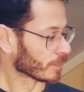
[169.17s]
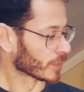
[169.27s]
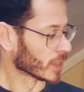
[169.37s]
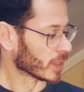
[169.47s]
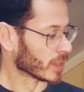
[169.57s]

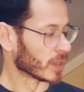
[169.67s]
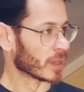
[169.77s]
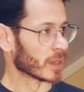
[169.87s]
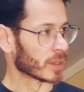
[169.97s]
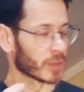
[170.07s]

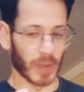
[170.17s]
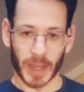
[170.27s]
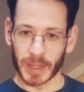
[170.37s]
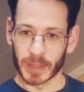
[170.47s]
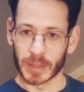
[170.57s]
to
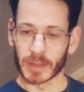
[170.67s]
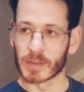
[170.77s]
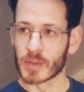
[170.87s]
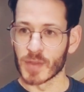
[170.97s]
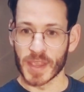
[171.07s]
add
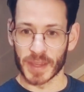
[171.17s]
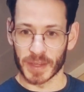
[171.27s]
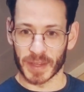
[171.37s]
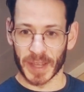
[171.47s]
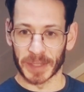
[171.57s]

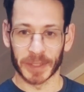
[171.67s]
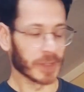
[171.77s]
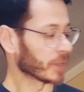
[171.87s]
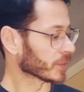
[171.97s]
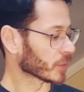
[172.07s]
unique
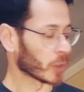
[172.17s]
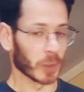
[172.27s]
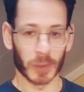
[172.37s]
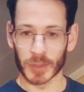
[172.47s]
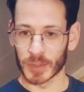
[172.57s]
character and
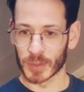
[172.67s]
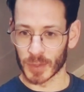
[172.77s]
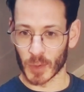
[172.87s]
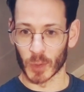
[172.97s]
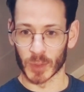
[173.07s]
colors to
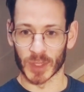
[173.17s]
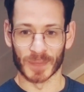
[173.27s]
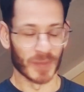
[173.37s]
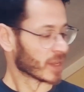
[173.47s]
the chords.